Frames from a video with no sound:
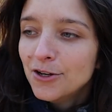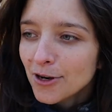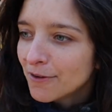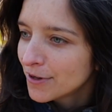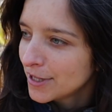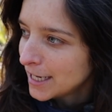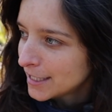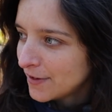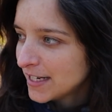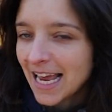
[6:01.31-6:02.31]
Not everything
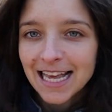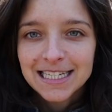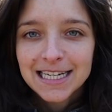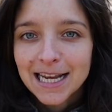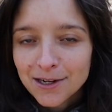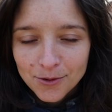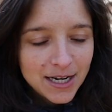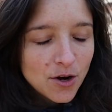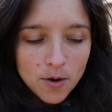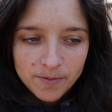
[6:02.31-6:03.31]
is fantastic
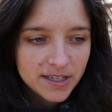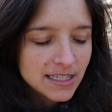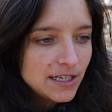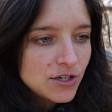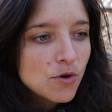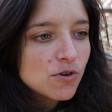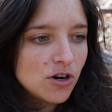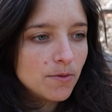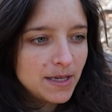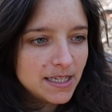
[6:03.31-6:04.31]
great. Obviously, no
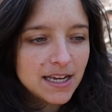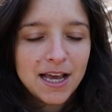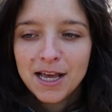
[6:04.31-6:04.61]
job is.